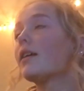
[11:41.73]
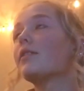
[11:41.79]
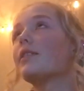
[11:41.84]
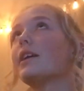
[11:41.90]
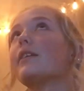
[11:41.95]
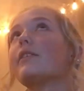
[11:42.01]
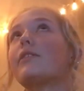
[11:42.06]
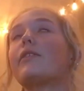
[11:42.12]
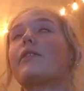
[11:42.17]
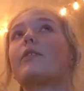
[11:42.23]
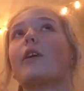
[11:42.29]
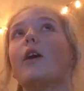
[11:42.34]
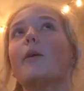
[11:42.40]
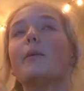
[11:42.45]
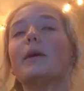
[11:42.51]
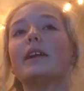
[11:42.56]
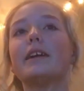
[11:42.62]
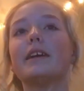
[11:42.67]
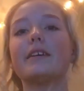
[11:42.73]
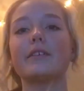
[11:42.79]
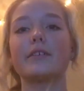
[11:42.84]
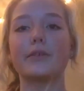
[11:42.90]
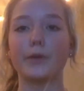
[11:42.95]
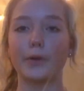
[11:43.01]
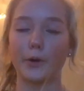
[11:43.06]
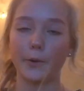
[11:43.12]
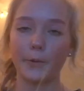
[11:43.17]
They had so many,
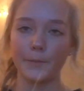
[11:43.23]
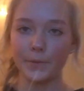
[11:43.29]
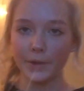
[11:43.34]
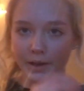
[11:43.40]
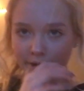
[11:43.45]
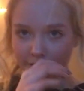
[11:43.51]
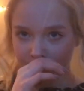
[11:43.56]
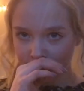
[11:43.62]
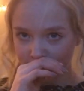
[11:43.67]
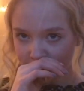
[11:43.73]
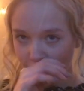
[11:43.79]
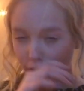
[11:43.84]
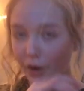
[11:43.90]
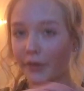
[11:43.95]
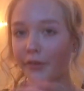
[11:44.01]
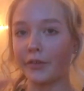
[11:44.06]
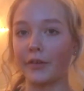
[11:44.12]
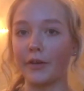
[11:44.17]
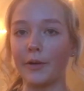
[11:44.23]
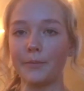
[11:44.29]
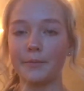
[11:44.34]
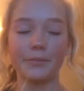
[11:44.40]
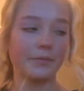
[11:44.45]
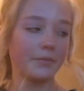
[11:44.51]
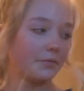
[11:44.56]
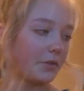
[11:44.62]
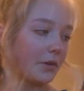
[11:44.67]
so I got
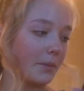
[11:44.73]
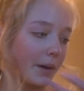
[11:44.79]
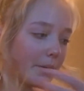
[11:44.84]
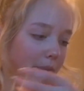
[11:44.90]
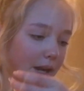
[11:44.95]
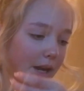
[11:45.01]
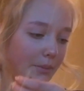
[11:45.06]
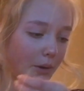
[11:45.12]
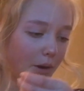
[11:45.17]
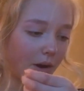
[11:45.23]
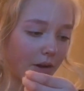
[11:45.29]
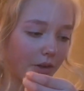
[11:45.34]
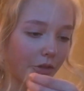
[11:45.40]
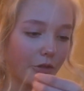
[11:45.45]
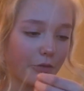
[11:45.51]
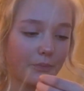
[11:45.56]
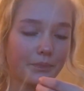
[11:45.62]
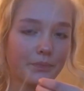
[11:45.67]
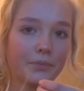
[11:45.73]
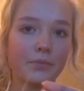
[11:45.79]
some for my mini pots.